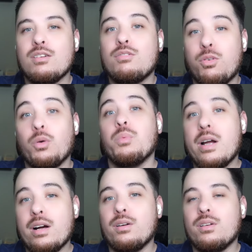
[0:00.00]

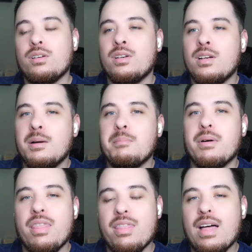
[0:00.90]
Pharrell,
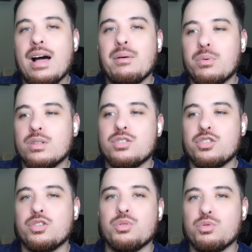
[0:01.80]
but that was
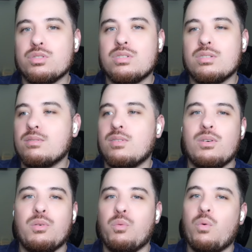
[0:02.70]
used
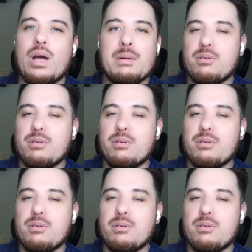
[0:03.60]
way